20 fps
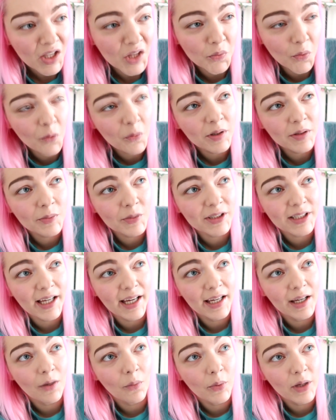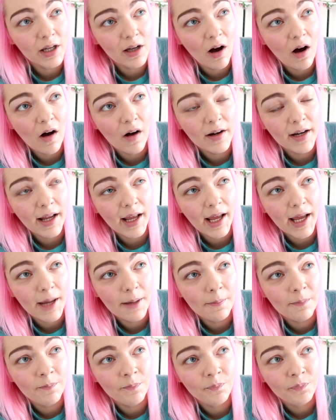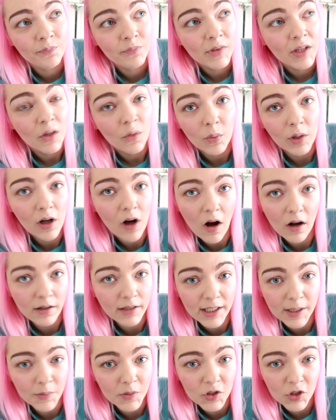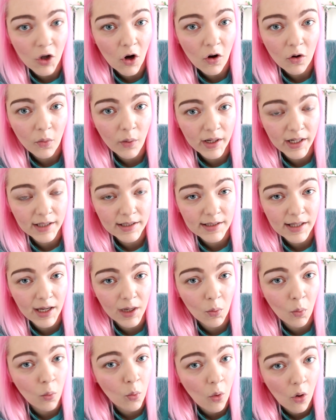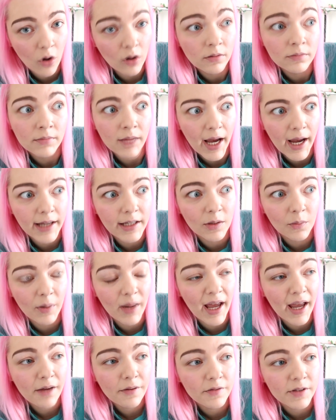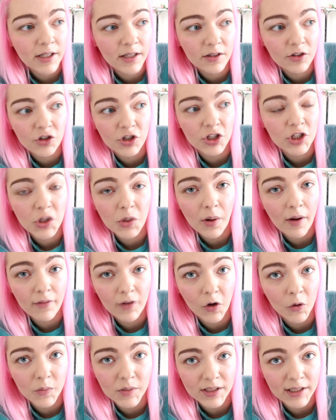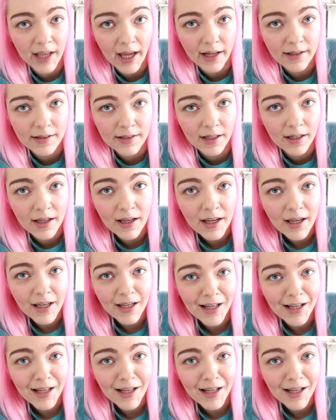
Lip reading: the woman was like, we can't keep stock when it's like one item left. It's just whoever comes and gets it.